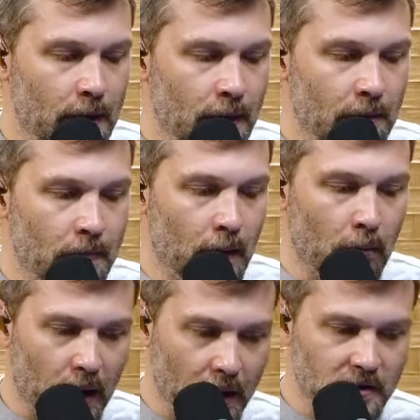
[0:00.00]
um, our
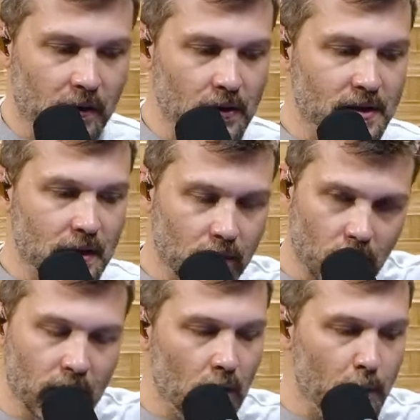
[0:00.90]
bodies fall asleep when
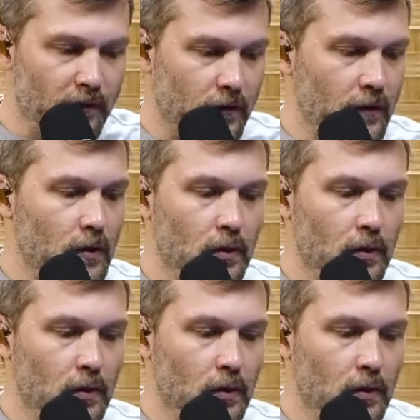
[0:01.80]
we go before the yeah.